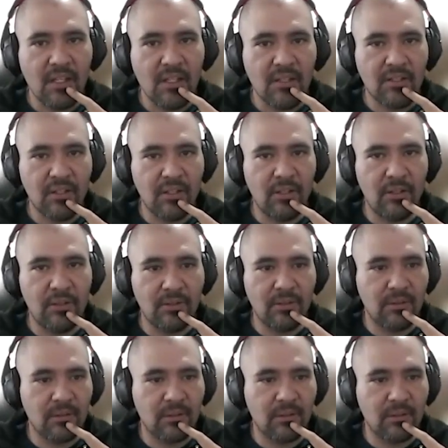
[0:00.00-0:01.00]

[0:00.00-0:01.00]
So